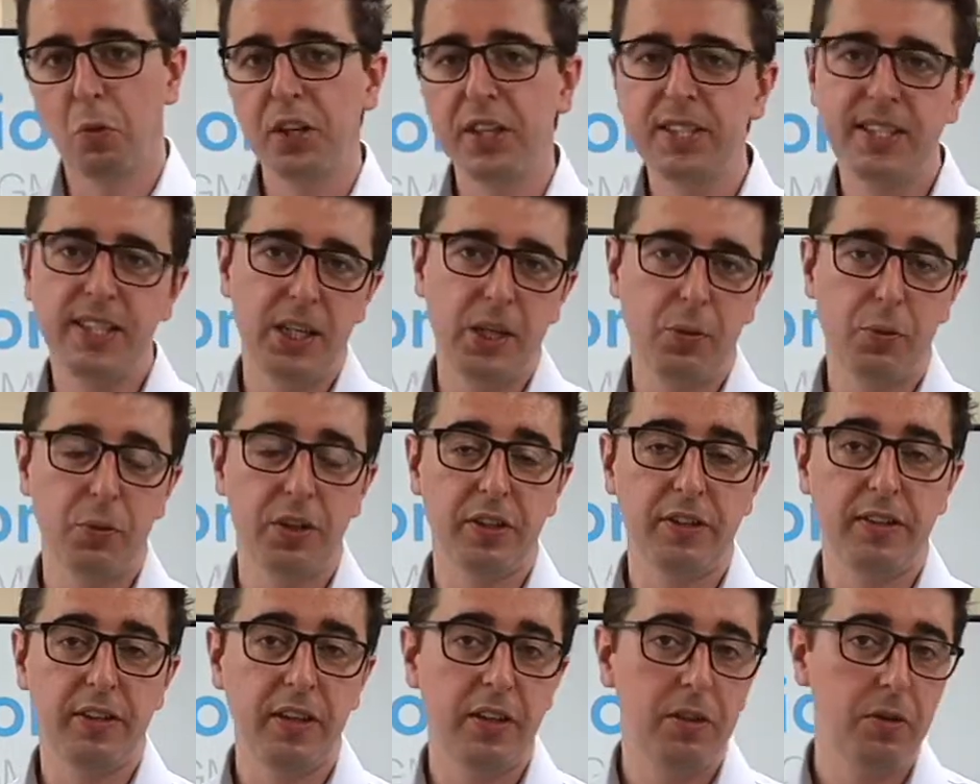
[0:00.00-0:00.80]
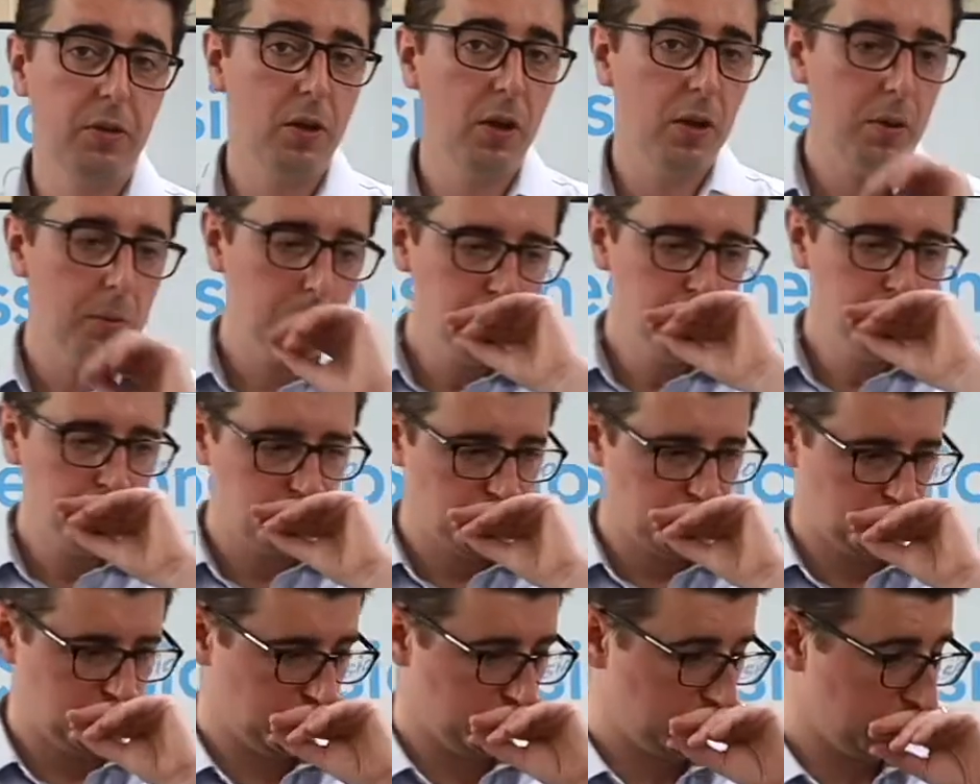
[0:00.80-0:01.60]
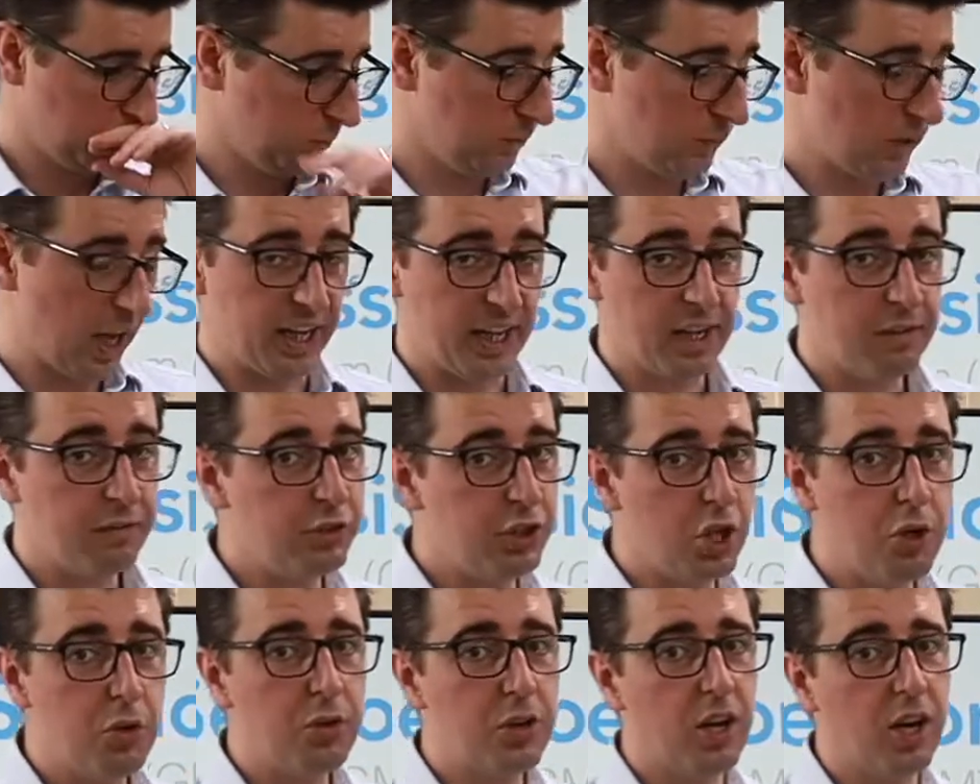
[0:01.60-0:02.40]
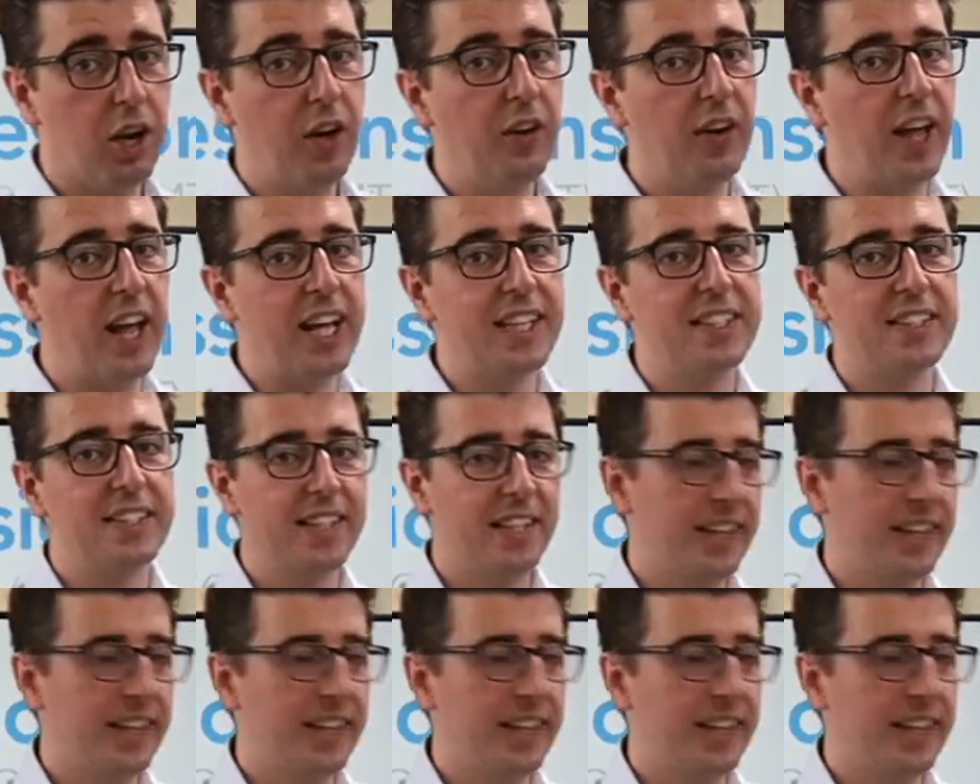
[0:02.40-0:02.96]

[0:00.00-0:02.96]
is it you want to do? And if you can't answer